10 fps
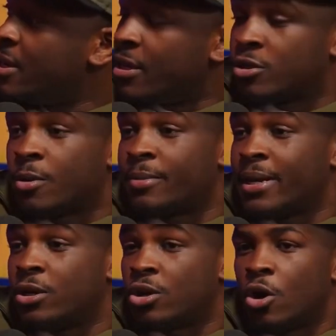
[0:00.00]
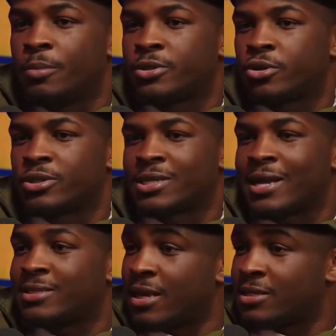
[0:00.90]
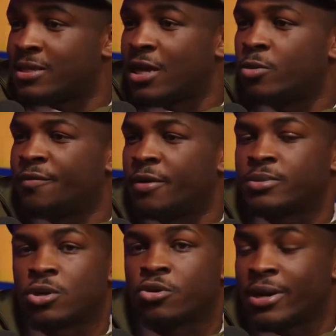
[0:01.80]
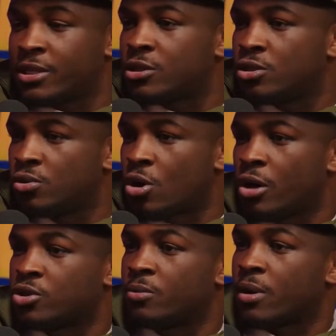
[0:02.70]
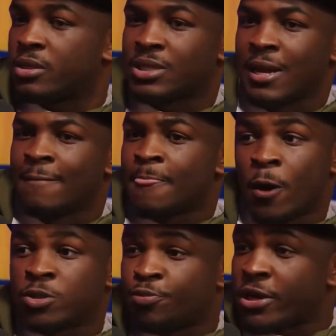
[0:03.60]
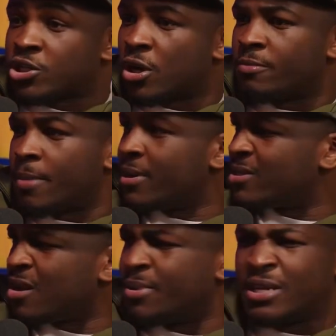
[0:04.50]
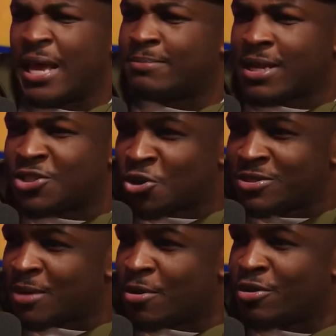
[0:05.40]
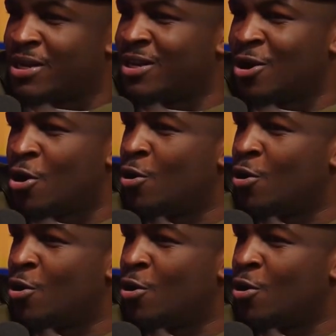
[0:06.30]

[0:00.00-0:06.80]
there was a moment that he could have almost got sacked. They stayed with him, so credit to Newcastle, because there was pressure. I remember there started being names like Jose Mourinho.